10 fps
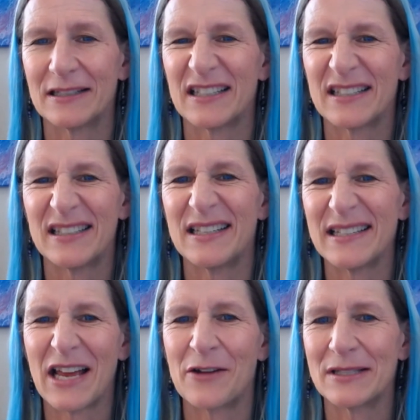to
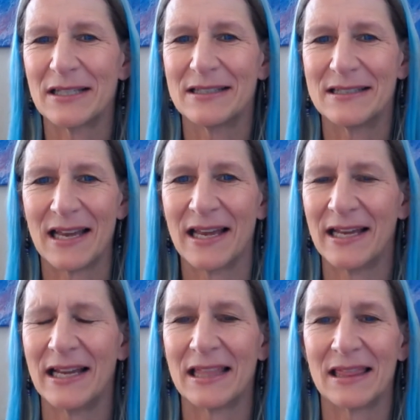sit down
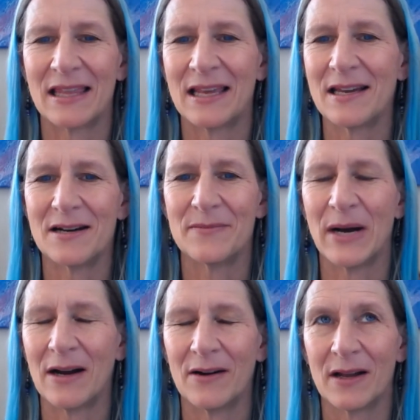today and think
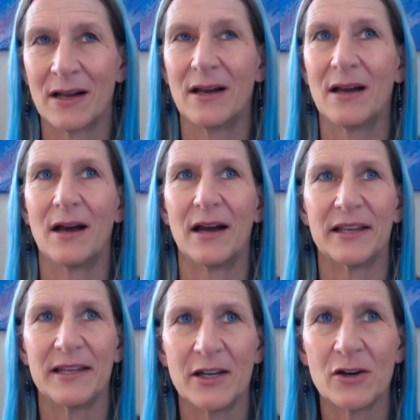about
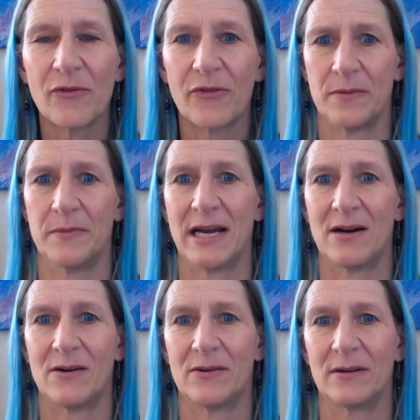a year from
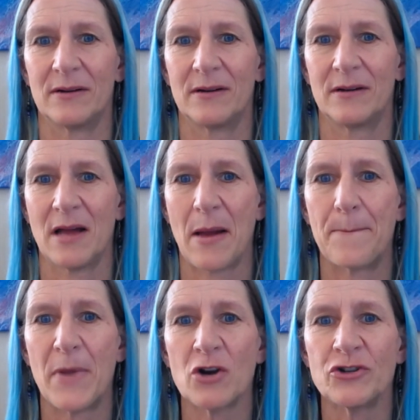now,
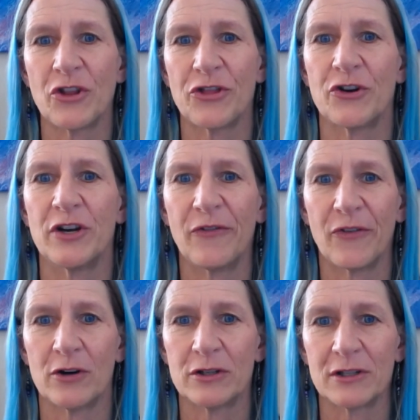March
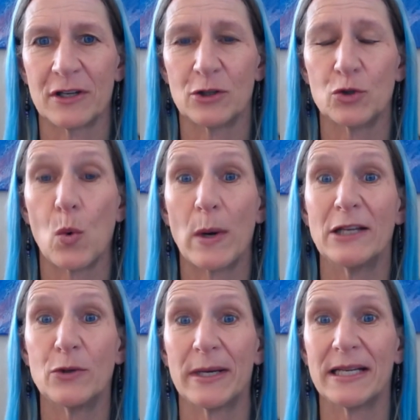31st,
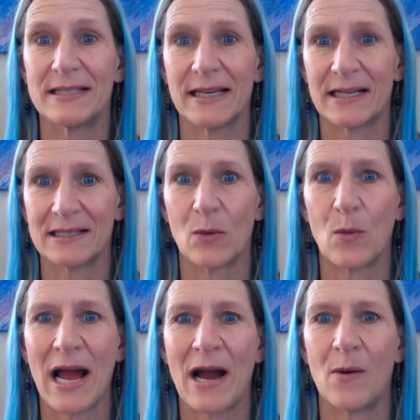2026.
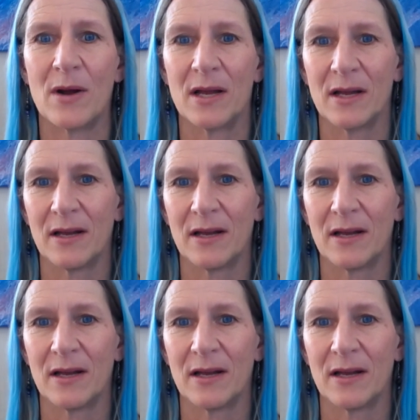Wow,